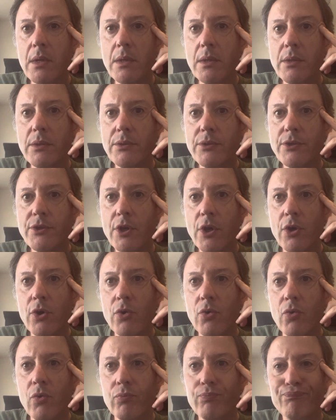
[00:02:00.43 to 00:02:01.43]

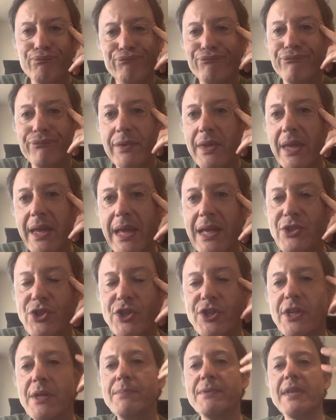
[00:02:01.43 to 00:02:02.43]
So it just seems